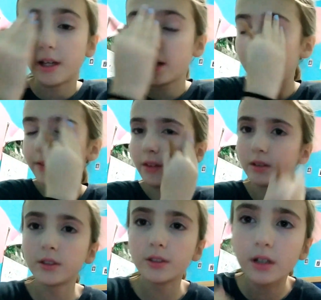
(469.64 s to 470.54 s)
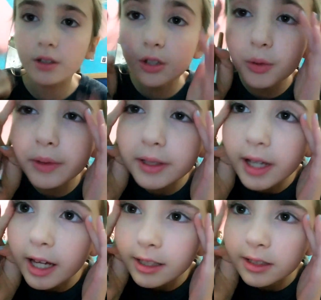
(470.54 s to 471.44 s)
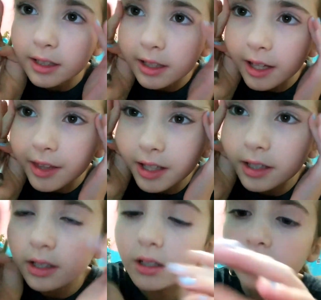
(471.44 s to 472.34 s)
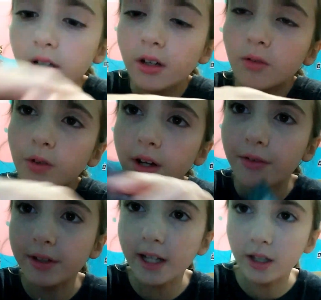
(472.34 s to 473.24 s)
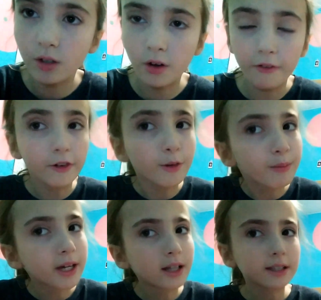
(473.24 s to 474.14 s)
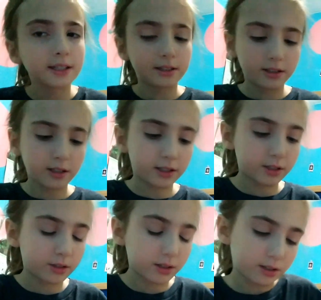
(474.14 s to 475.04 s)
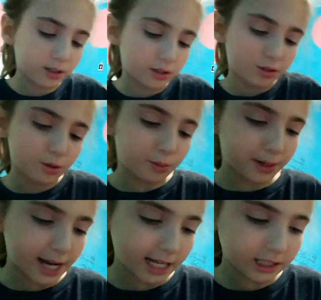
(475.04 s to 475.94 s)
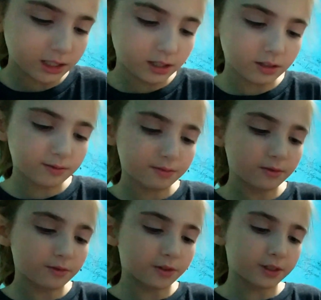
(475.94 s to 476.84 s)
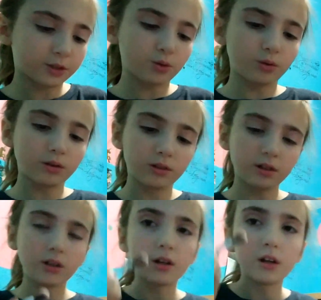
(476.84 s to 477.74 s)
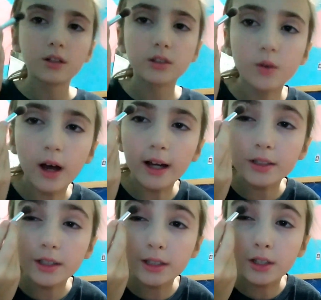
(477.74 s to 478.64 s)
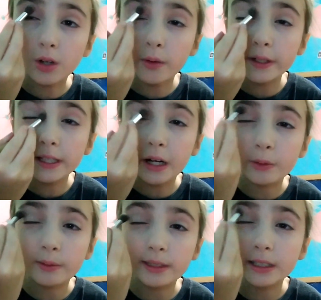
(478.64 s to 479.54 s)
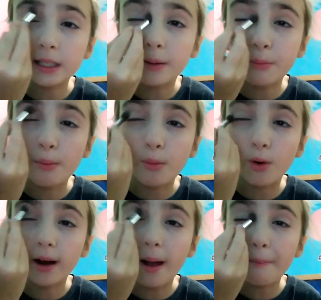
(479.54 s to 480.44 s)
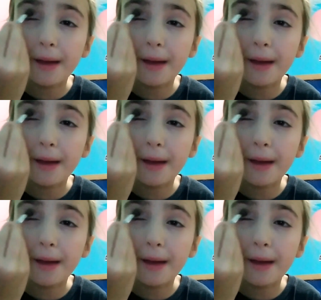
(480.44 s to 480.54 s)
And if it looks too intense, like I think for an everyday look, for me at least, this isn't too intense for school. So I just like to tone it down with some more